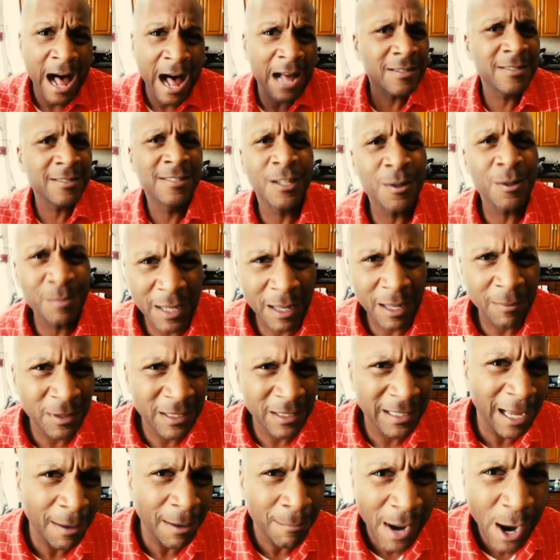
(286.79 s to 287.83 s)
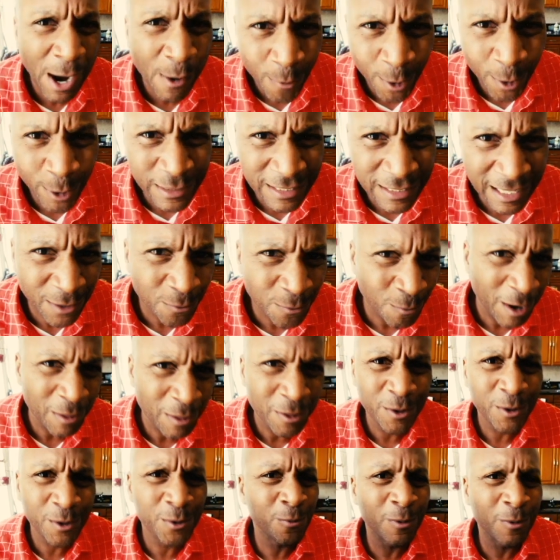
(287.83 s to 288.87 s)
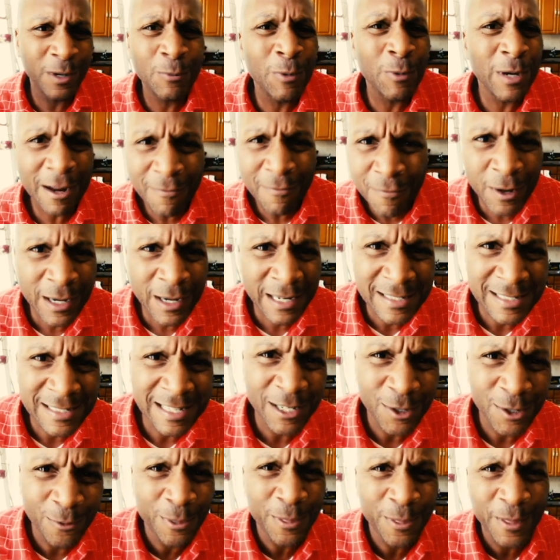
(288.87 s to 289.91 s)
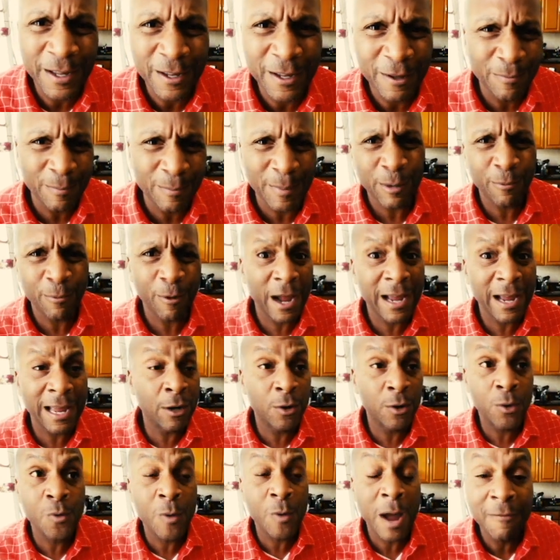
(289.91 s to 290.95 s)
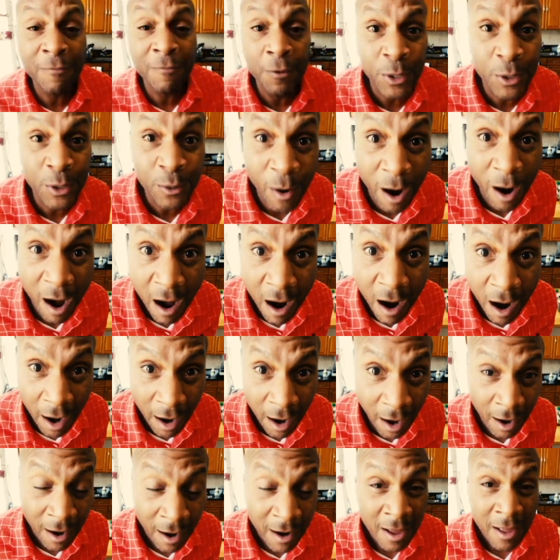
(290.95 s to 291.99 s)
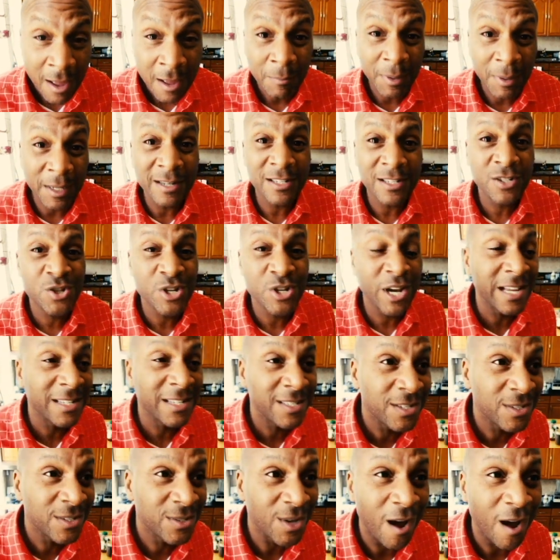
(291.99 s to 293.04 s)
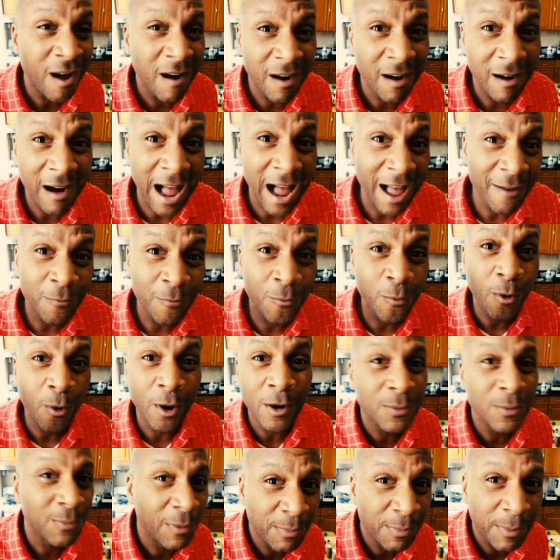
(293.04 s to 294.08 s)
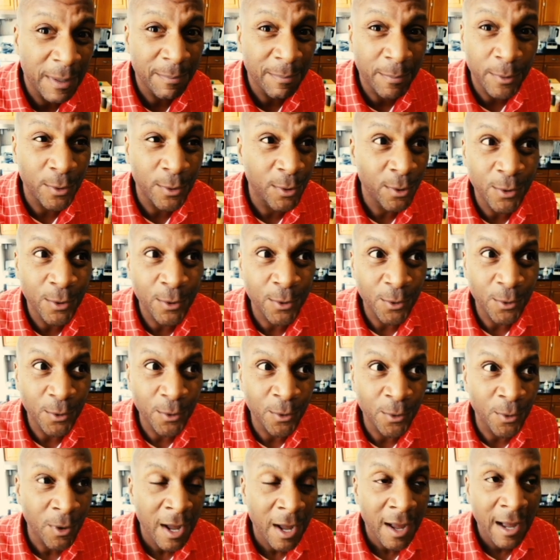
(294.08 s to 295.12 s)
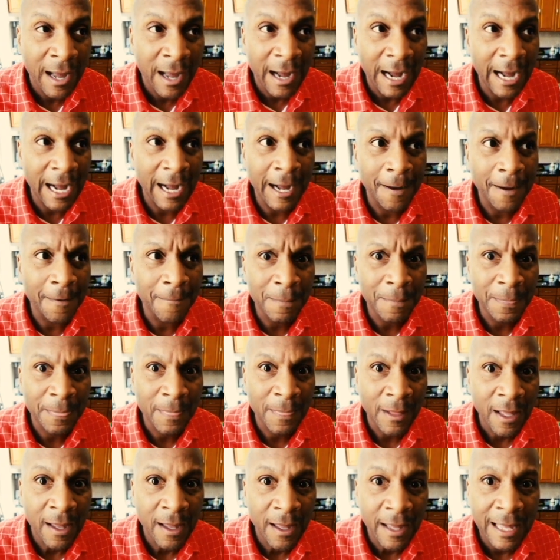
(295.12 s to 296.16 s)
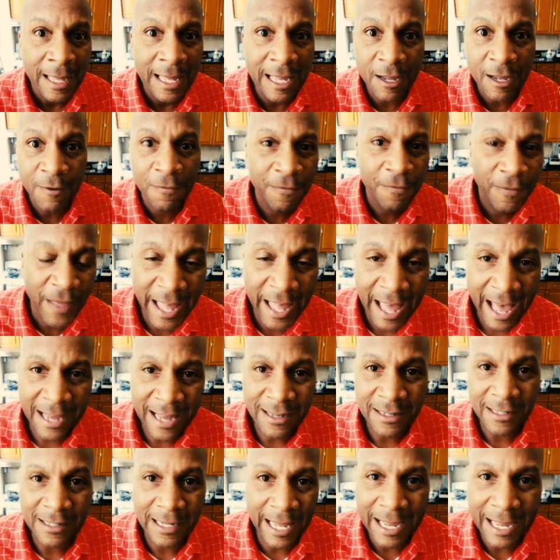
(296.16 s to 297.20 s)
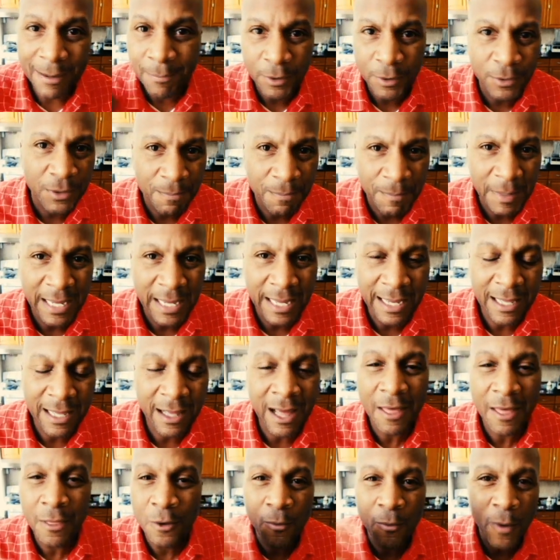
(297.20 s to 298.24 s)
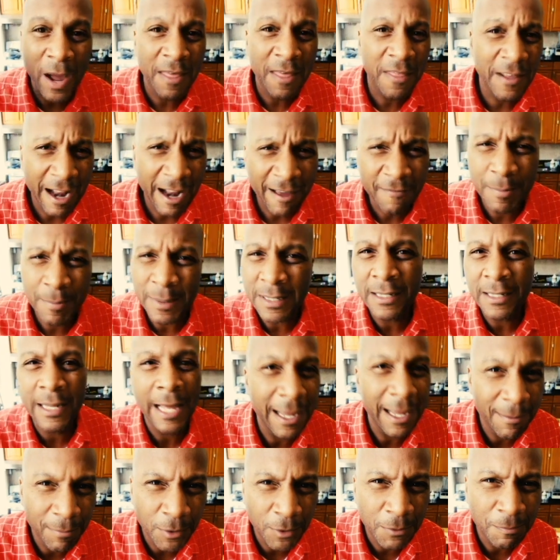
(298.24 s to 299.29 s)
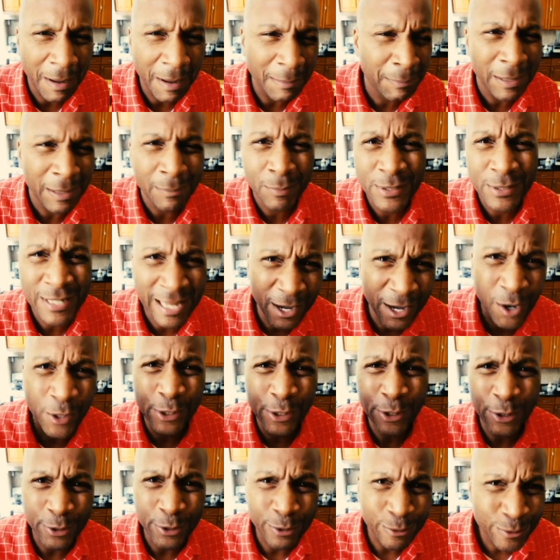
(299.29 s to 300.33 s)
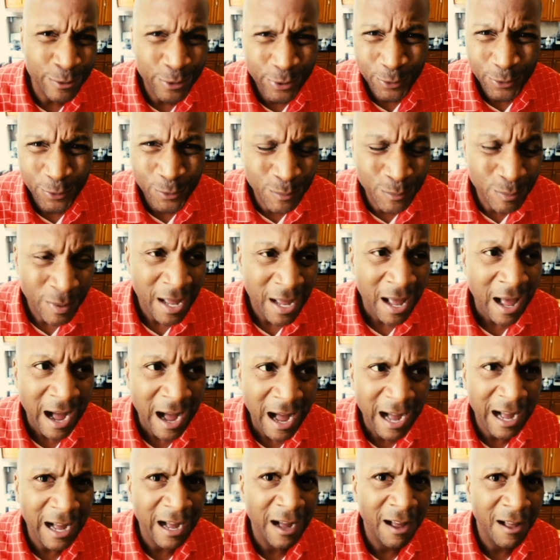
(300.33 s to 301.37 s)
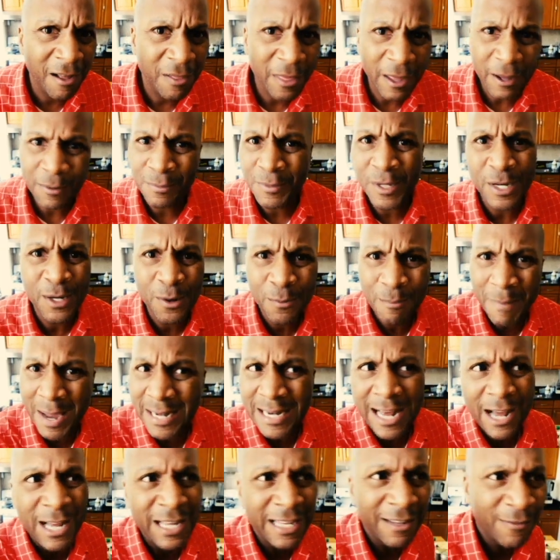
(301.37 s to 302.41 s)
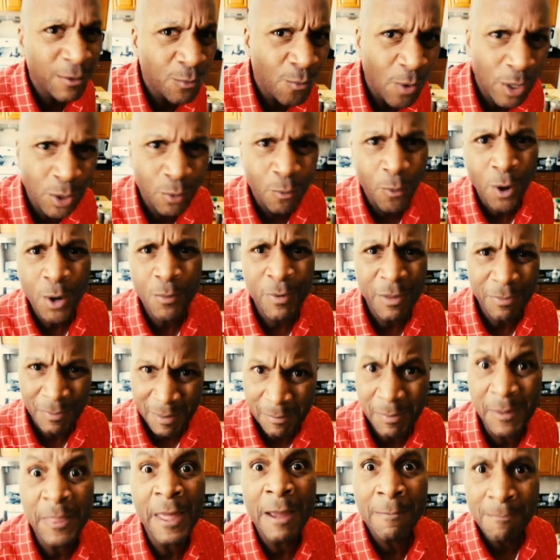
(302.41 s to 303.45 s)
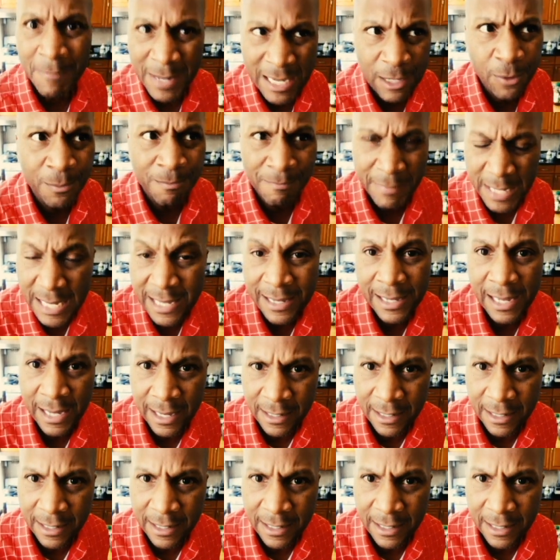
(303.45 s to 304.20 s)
I'll still be able to get my work done, whether you, whatever it is that you think of me, right? And whoever you are, because chances are I've worked with people who, um, if they had labeled me the way that I've been labeled by people, say, on YouTube, uh, they, you know, may not even want to work with me, but they meet me